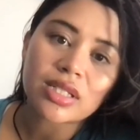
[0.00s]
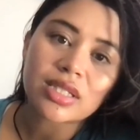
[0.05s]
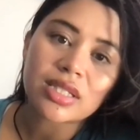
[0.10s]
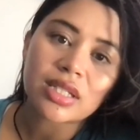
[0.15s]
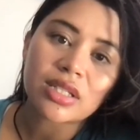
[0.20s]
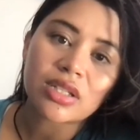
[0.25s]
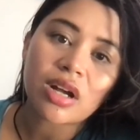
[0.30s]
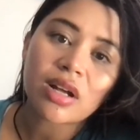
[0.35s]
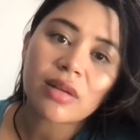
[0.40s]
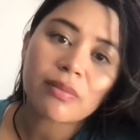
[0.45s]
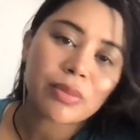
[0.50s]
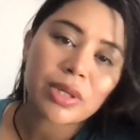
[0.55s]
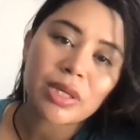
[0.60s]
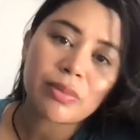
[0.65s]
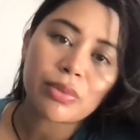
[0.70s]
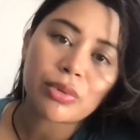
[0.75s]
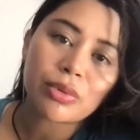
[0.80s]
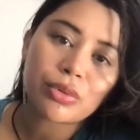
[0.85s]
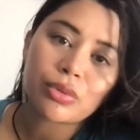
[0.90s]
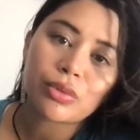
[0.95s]
and not
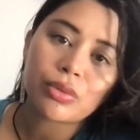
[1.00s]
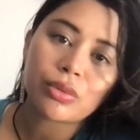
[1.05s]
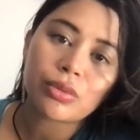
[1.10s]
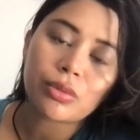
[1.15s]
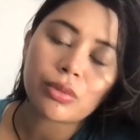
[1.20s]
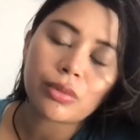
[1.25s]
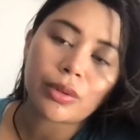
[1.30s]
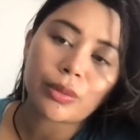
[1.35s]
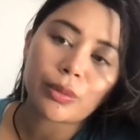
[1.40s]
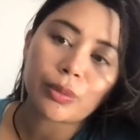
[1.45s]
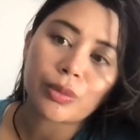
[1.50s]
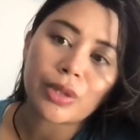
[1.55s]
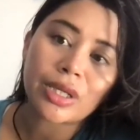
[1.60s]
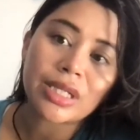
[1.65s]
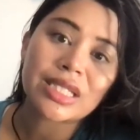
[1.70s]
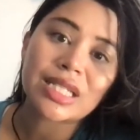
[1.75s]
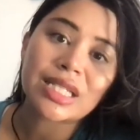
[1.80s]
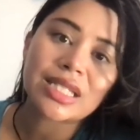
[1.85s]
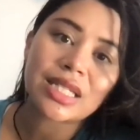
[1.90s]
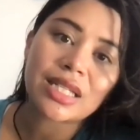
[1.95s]
people who
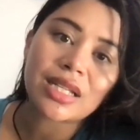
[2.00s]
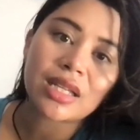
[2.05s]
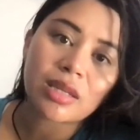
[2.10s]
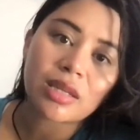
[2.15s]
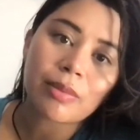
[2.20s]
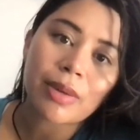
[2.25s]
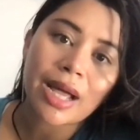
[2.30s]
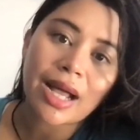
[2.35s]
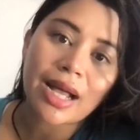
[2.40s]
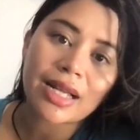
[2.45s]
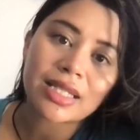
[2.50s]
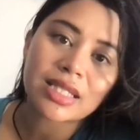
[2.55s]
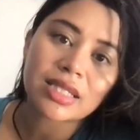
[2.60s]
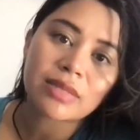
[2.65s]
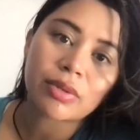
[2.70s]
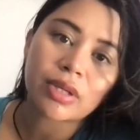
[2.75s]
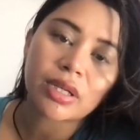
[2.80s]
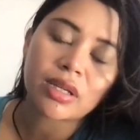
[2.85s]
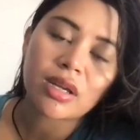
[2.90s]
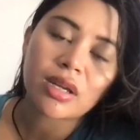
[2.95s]
existed in the past,
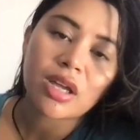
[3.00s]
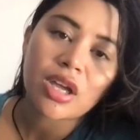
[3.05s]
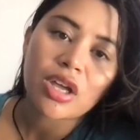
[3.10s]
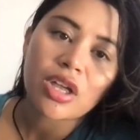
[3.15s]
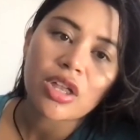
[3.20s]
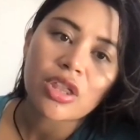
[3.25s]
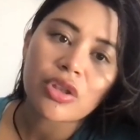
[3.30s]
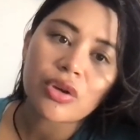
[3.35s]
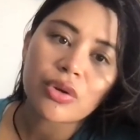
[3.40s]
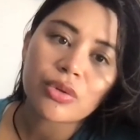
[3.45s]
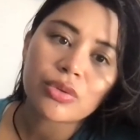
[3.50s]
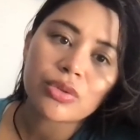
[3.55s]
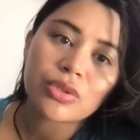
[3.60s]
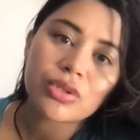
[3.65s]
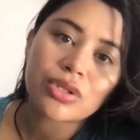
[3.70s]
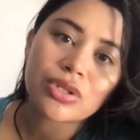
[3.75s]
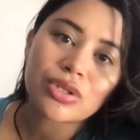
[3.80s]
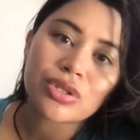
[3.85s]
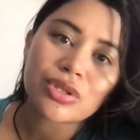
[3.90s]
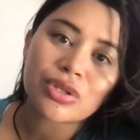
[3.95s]
but
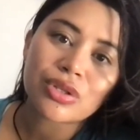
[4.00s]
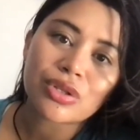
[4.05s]
those